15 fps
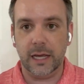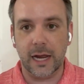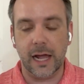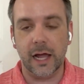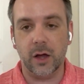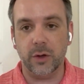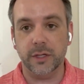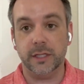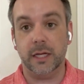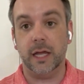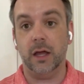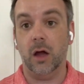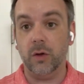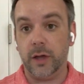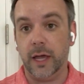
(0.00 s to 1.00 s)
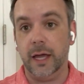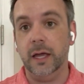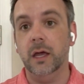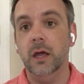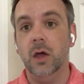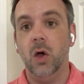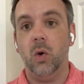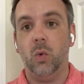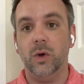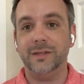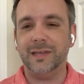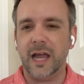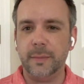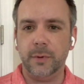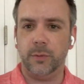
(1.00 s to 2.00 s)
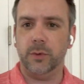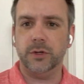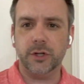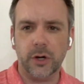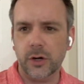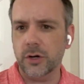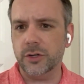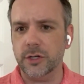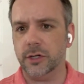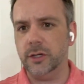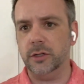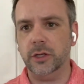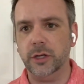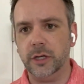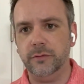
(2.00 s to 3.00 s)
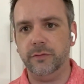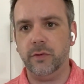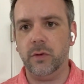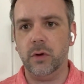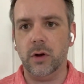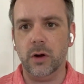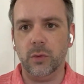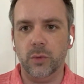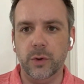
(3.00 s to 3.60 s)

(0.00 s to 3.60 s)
And I always say, okay, what type of returns are you looking for?